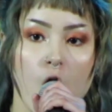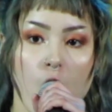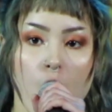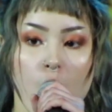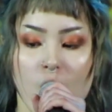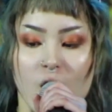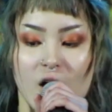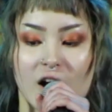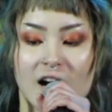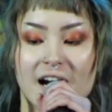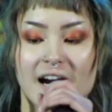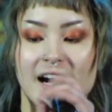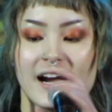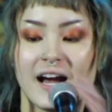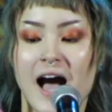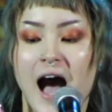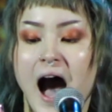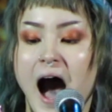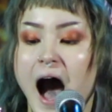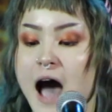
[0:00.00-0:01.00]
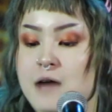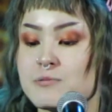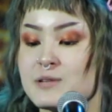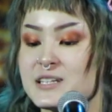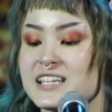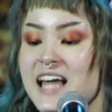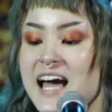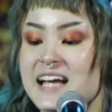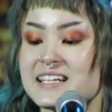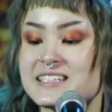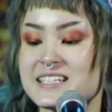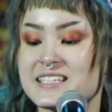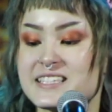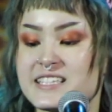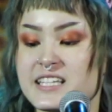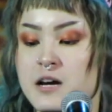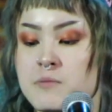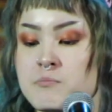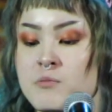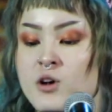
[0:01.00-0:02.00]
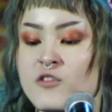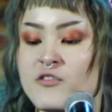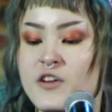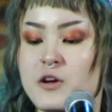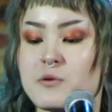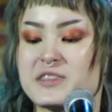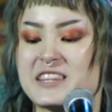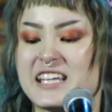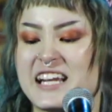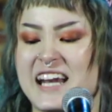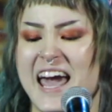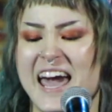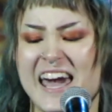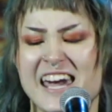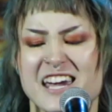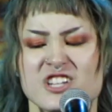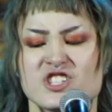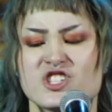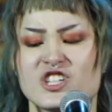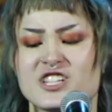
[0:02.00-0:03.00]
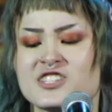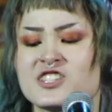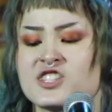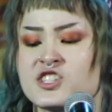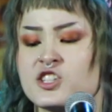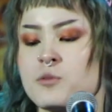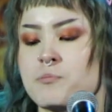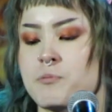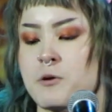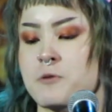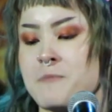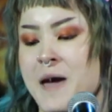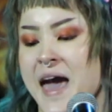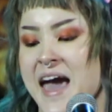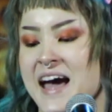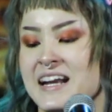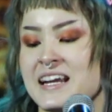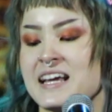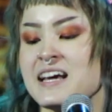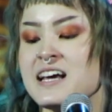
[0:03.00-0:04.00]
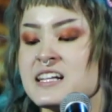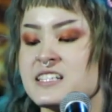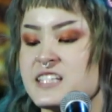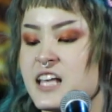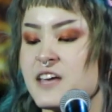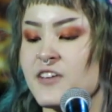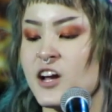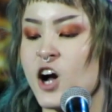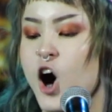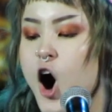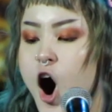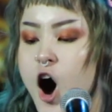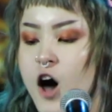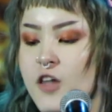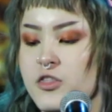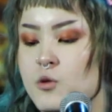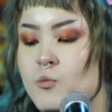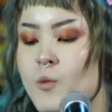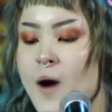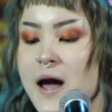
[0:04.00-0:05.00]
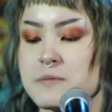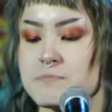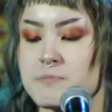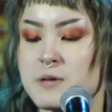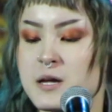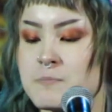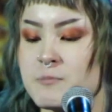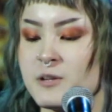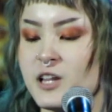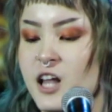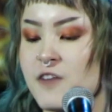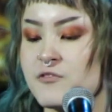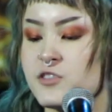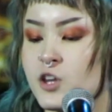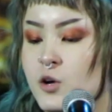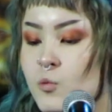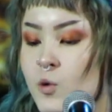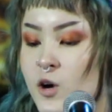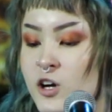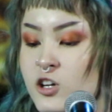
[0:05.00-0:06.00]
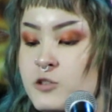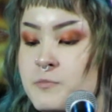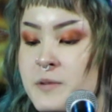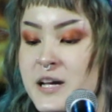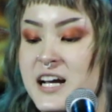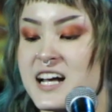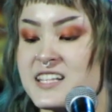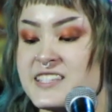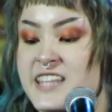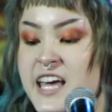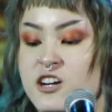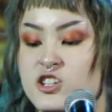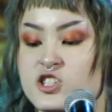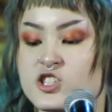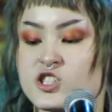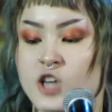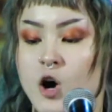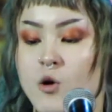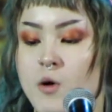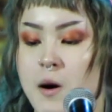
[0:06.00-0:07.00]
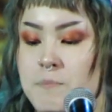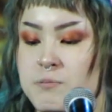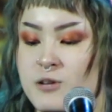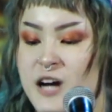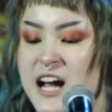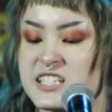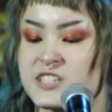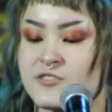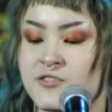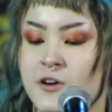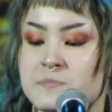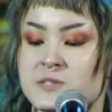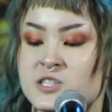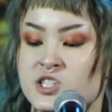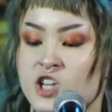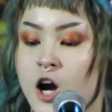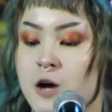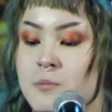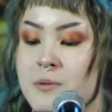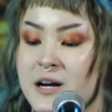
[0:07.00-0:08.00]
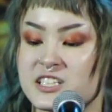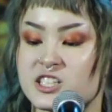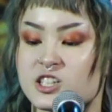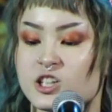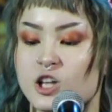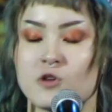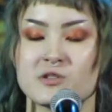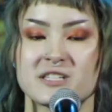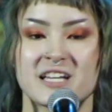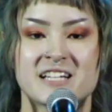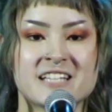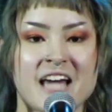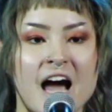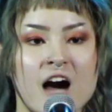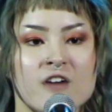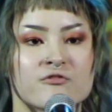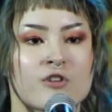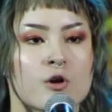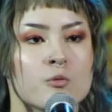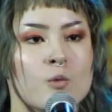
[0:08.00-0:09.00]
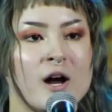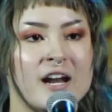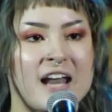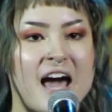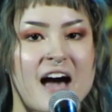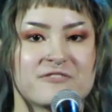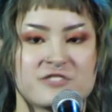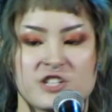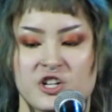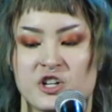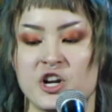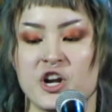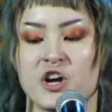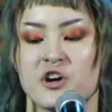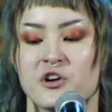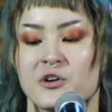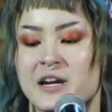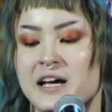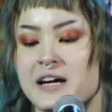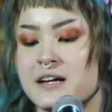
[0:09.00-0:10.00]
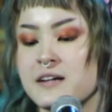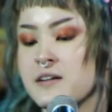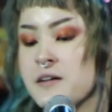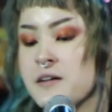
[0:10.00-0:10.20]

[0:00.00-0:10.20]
Or I would like to see a movie with an Asian Superman, saving all the white people of the world because they are so oppressed from Starbucks closing down for one afternoon.